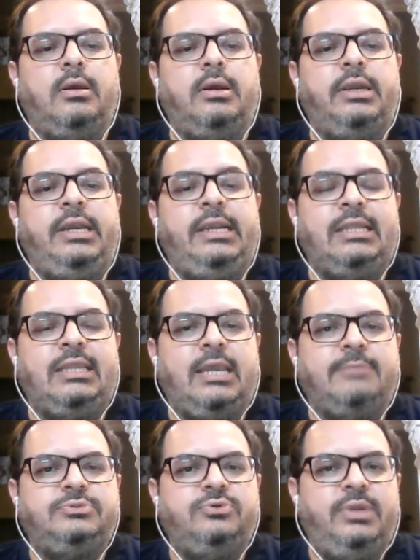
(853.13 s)
It
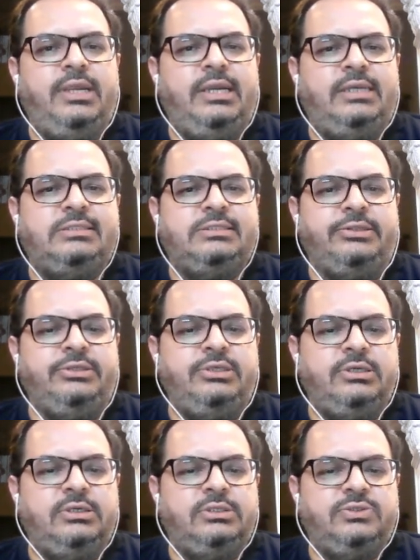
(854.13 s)
encapsulates
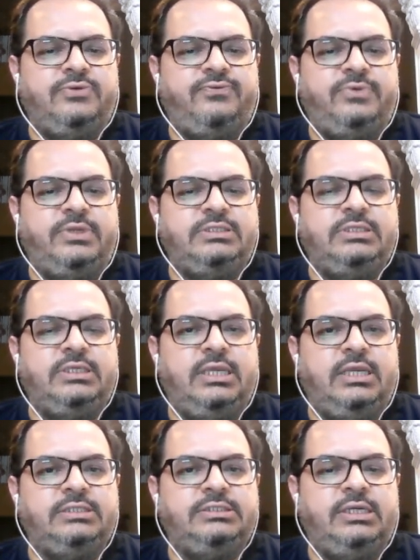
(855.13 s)
years of TCK
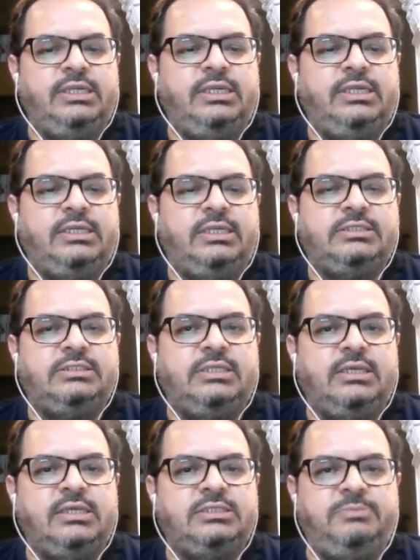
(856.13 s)
and JDK testing
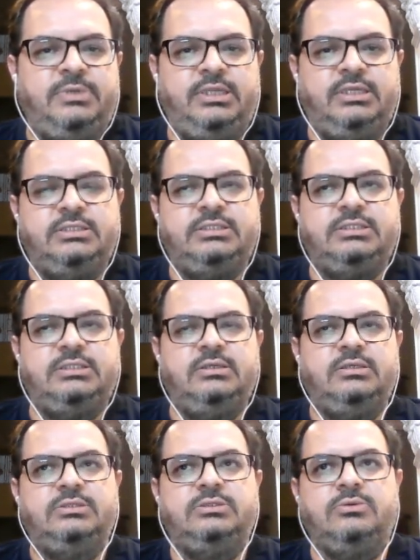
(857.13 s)
experience.
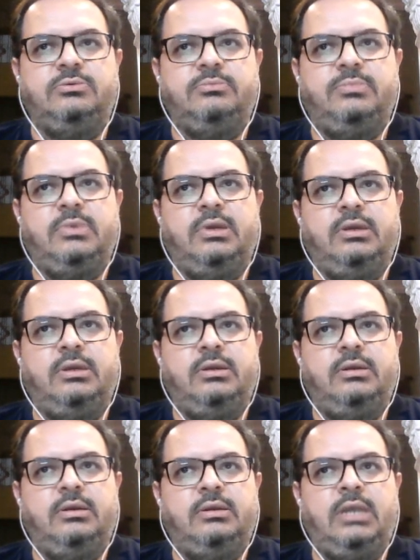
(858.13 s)
So
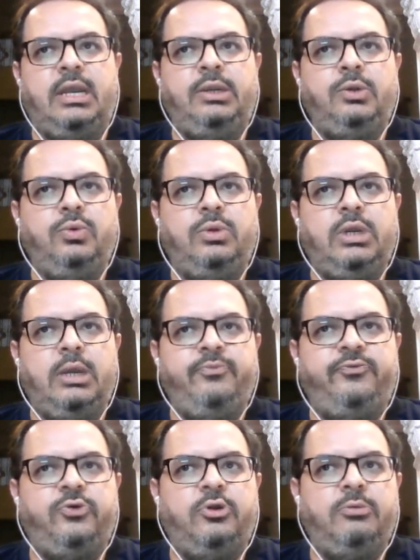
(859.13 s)
I do come
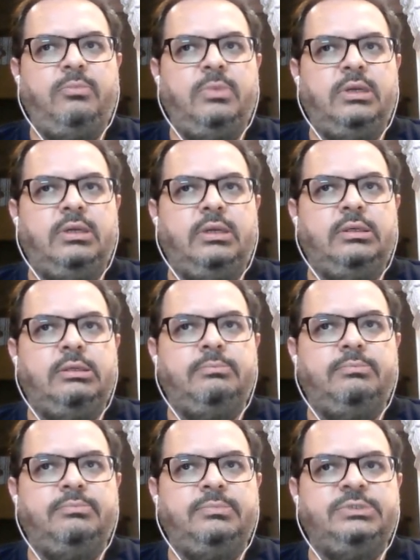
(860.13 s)
from a
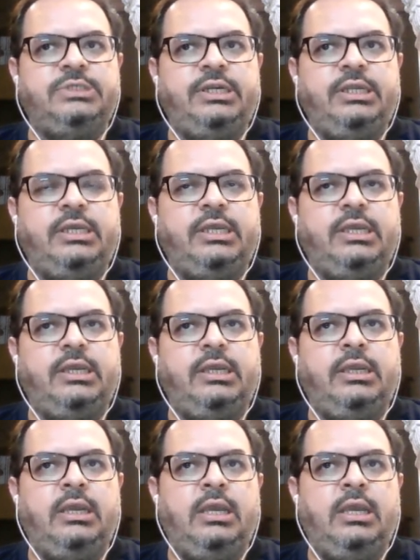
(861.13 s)
JDK